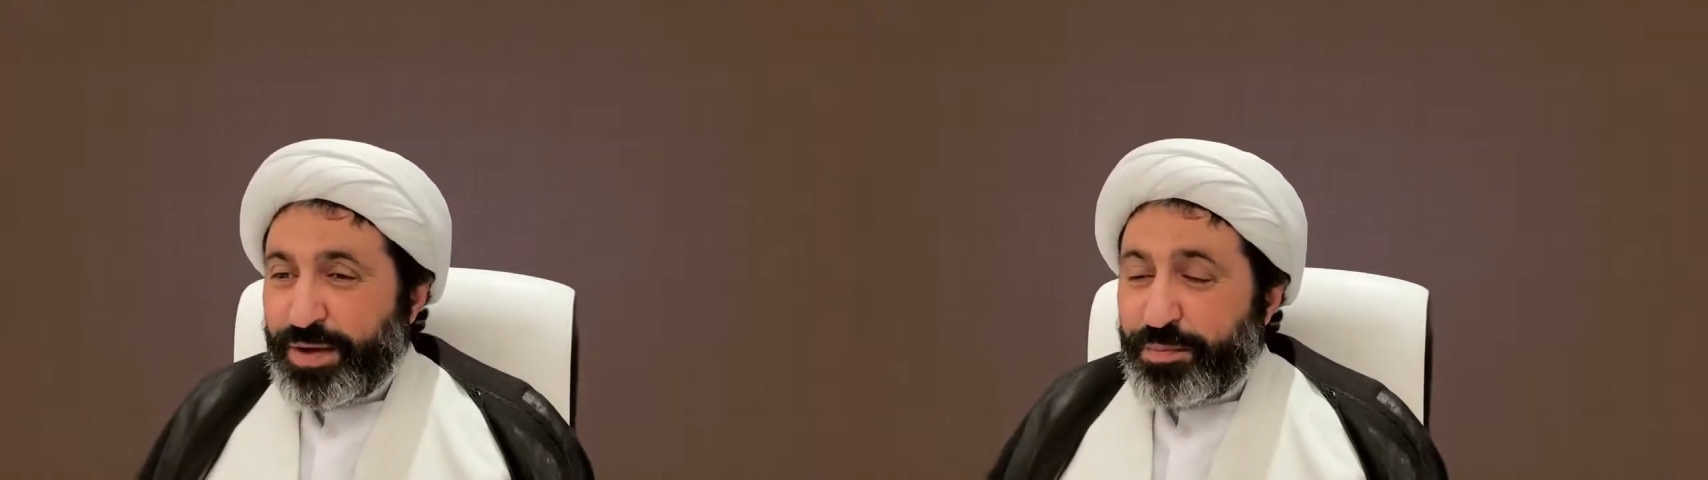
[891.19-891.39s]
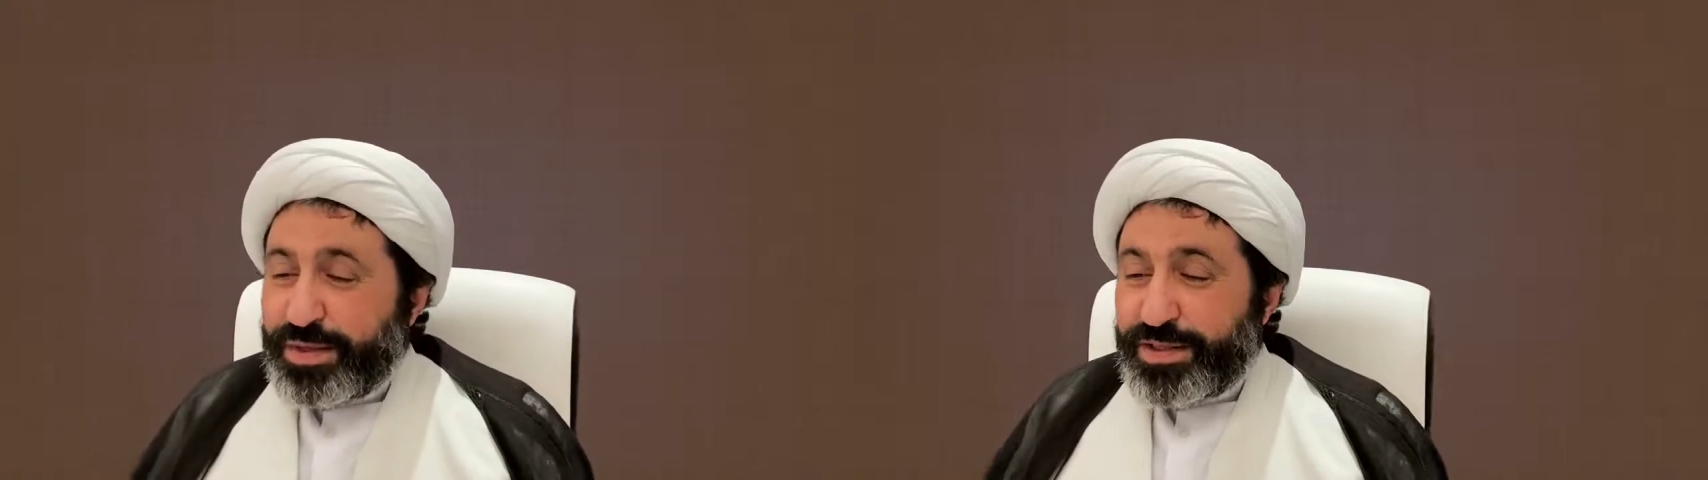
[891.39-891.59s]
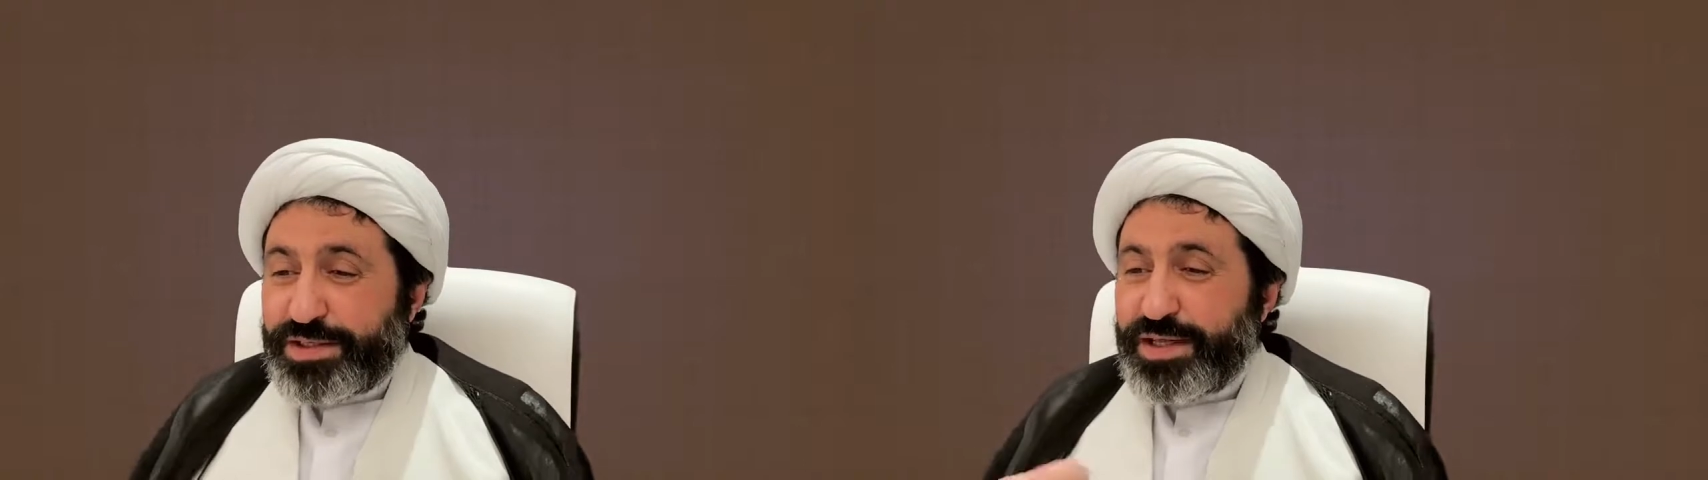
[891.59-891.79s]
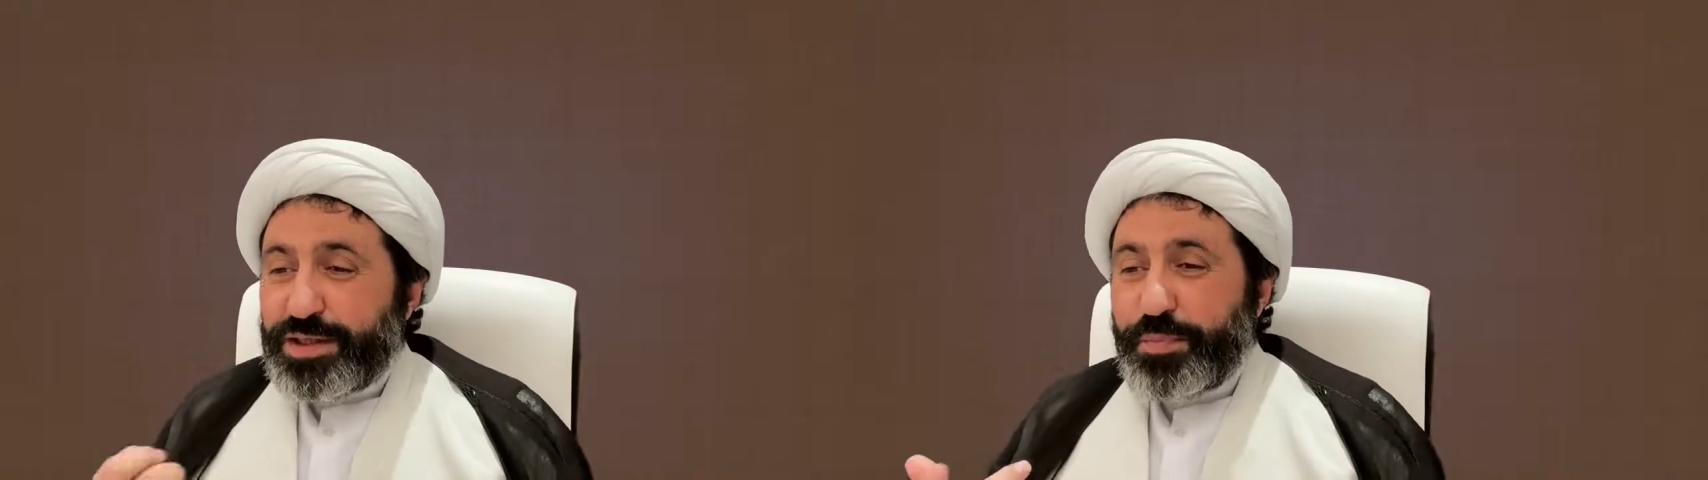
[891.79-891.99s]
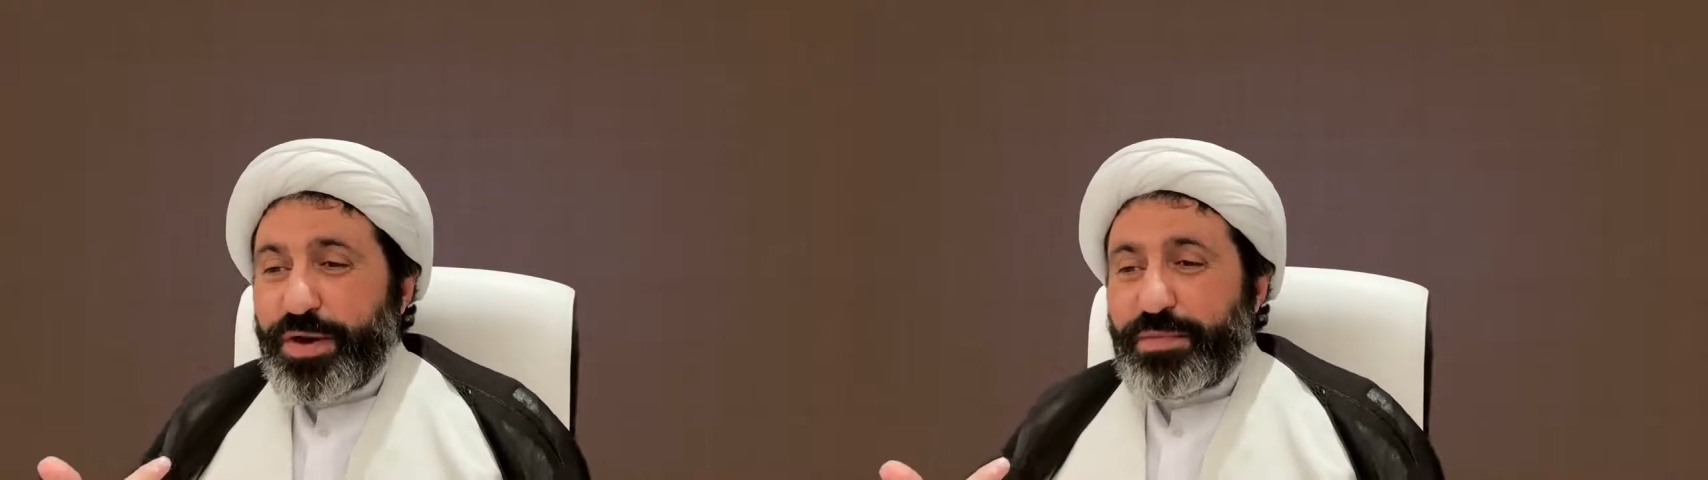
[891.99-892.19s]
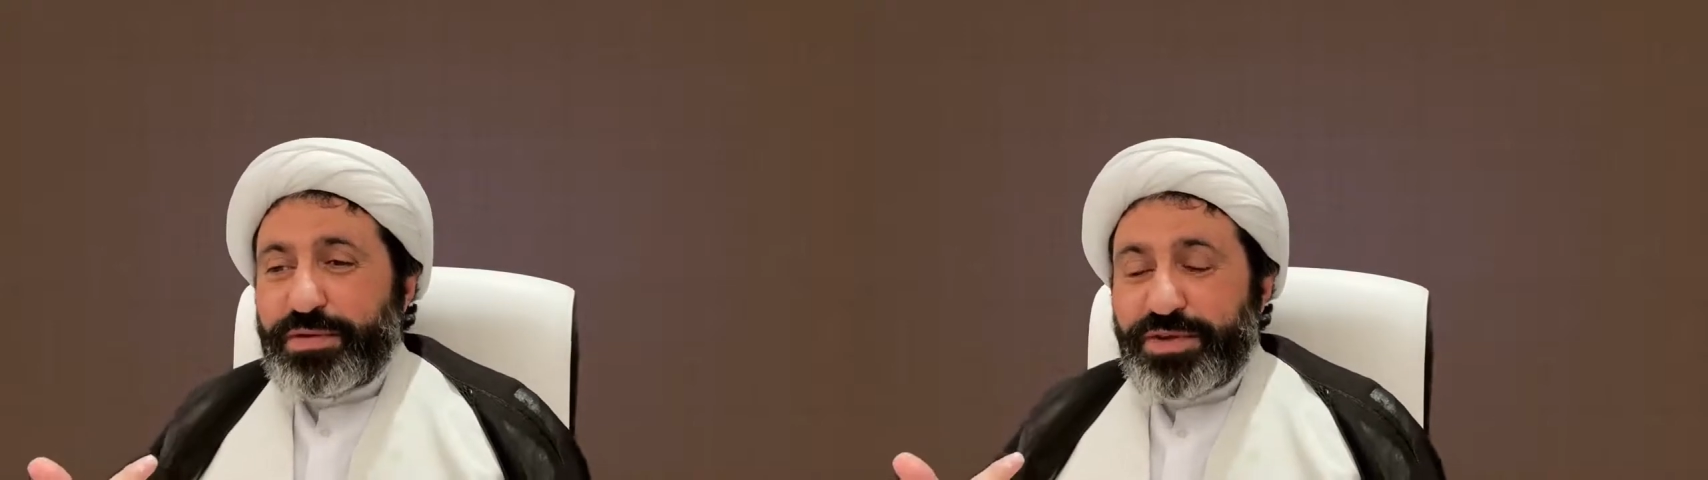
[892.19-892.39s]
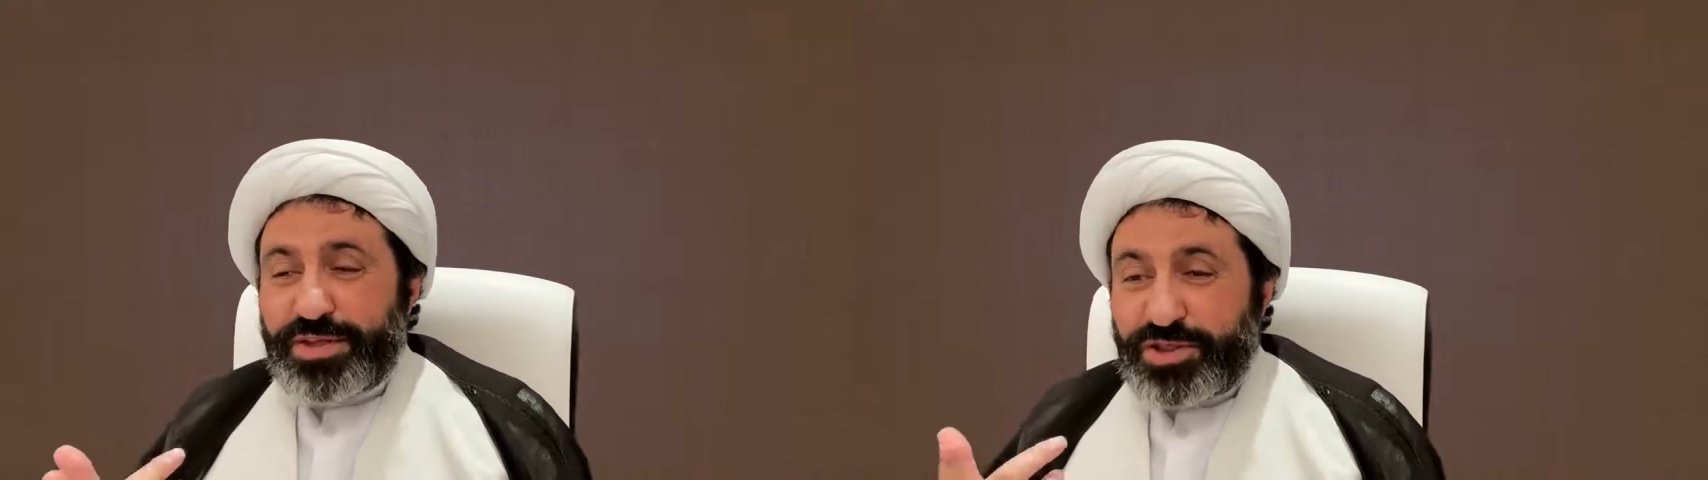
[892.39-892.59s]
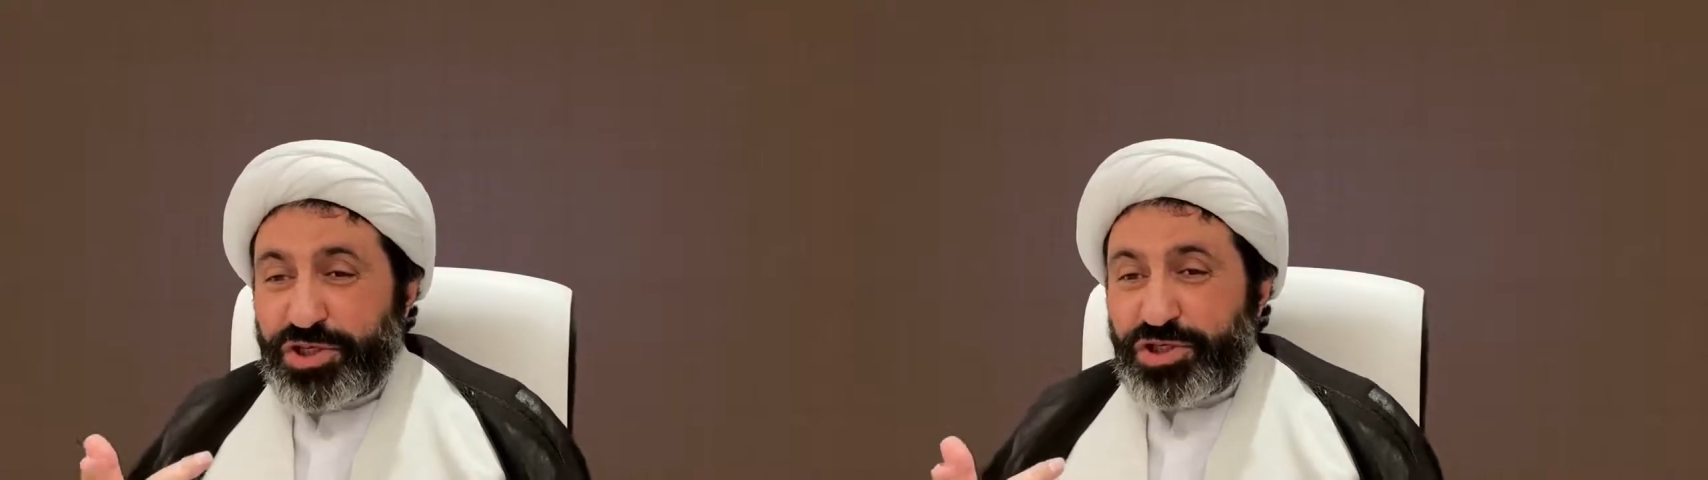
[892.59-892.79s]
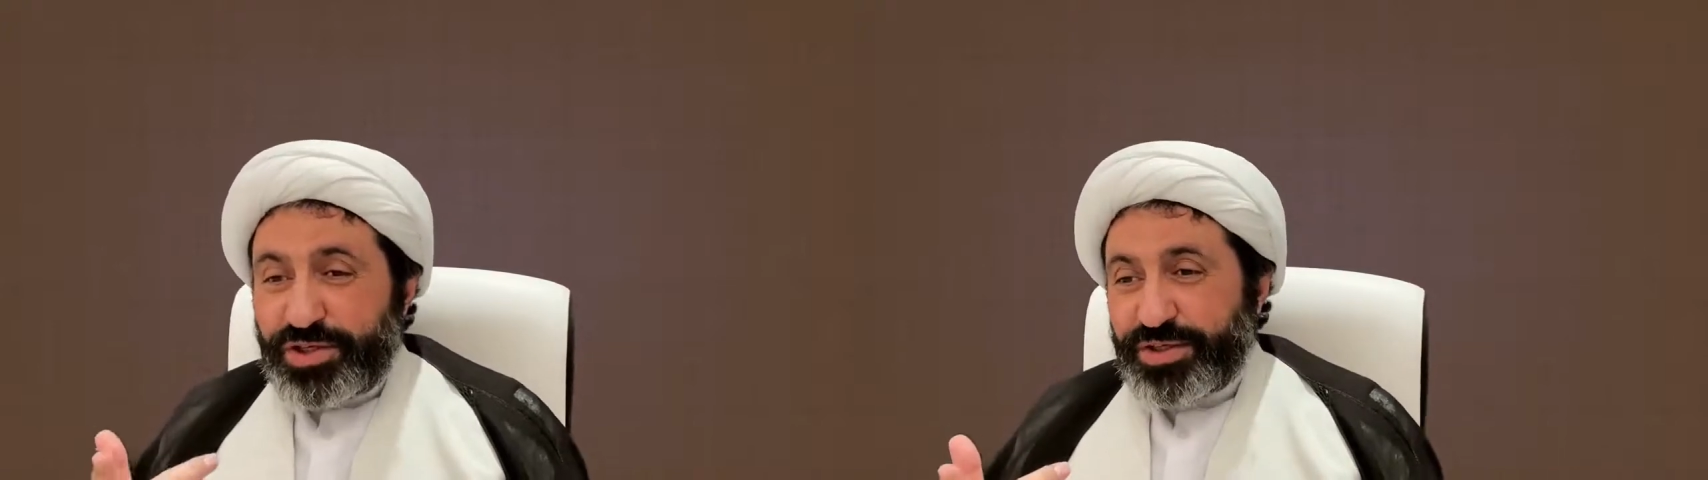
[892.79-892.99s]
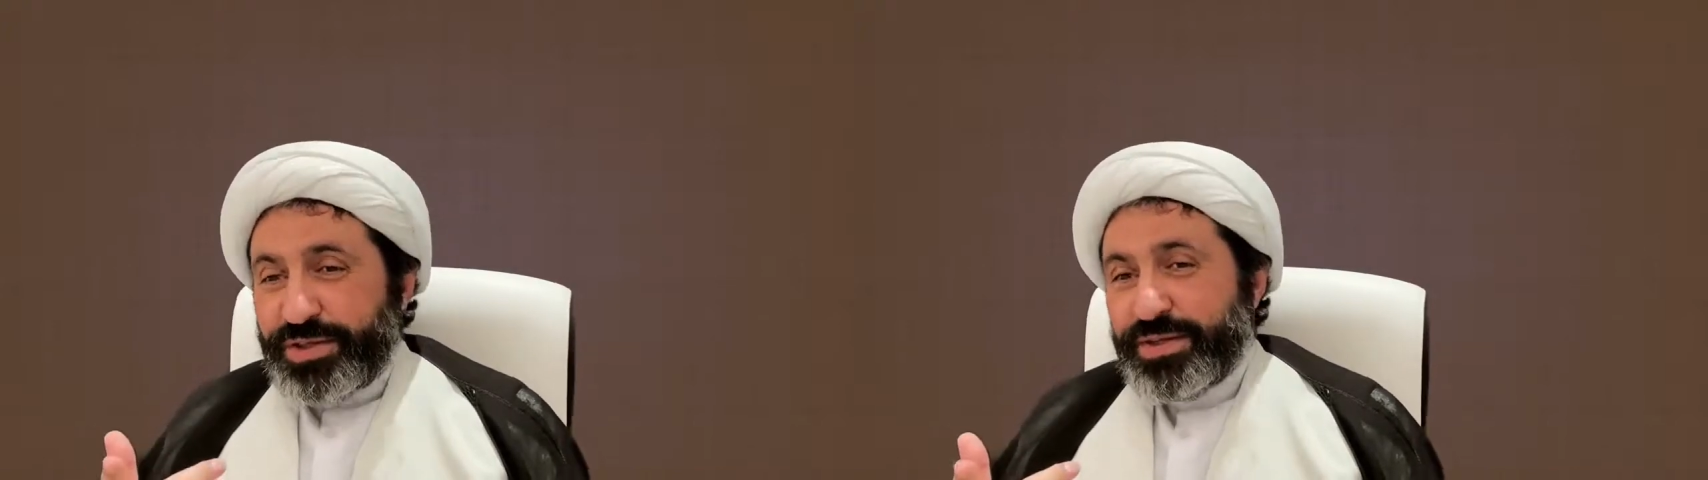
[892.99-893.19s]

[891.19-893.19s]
But this is not the problem with the teacher.